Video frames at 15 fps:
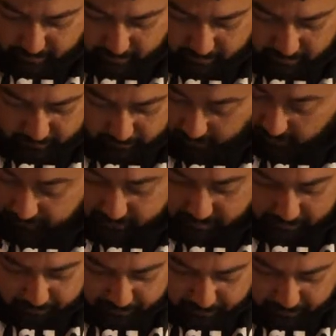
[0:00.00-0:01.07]
loved
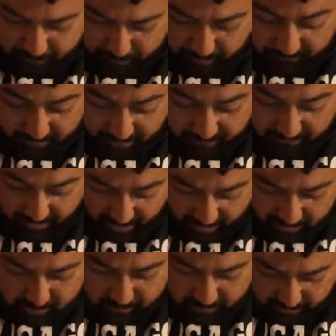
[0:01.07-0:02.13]
them, but I've never
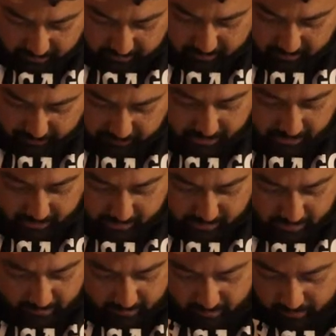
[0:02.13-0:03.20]
actually got to put any
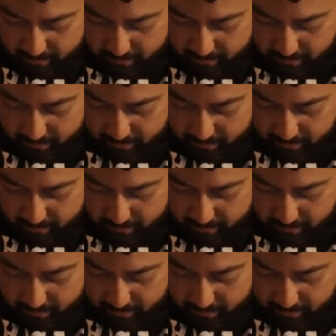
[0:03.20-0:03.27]
together.